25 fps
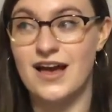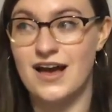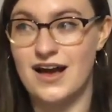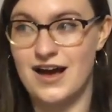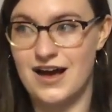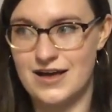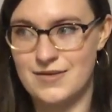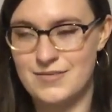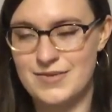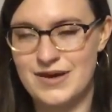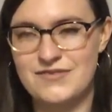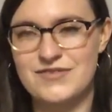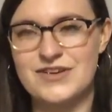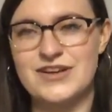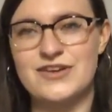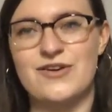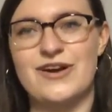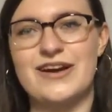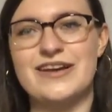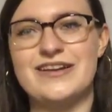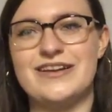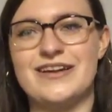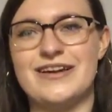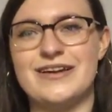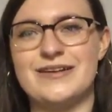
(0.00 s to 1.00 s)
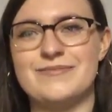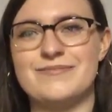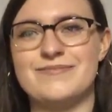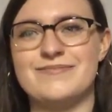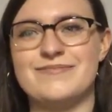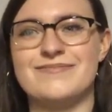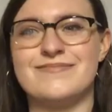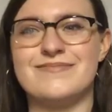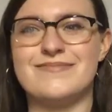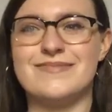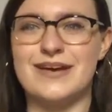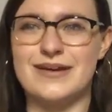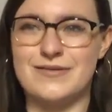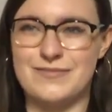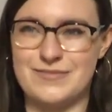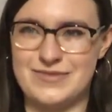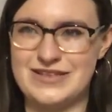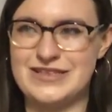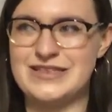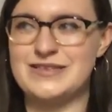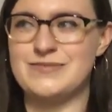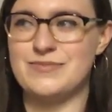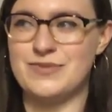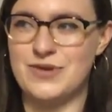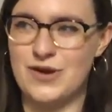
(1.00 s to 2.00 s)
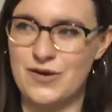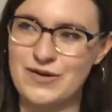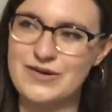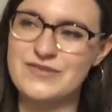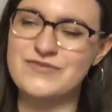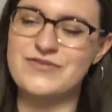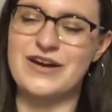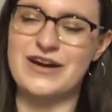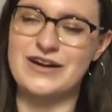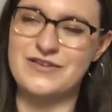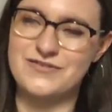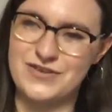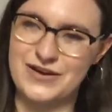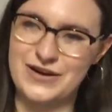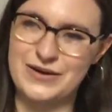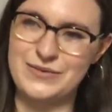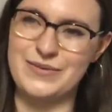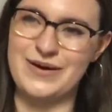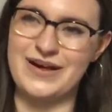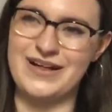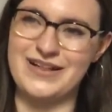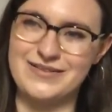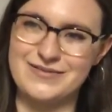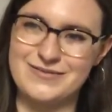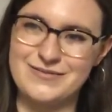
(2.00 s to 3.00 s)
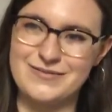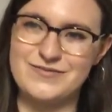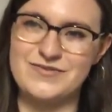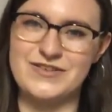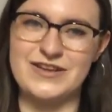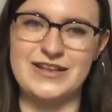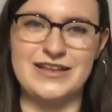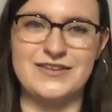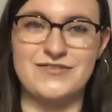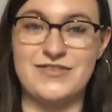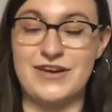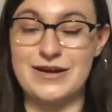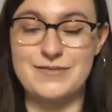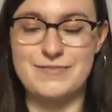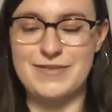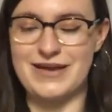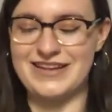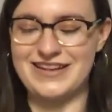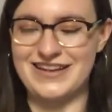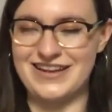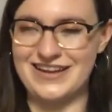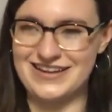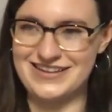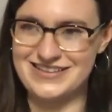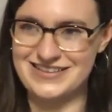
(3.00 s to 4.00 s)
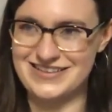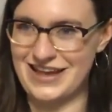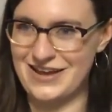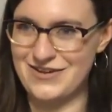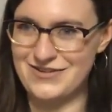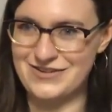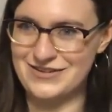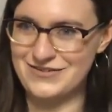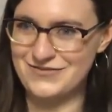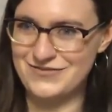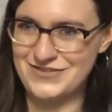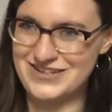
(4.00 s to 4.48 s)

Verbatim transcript: I'm having a great night. Um, it's going very, very well. Feeling very mentally sound and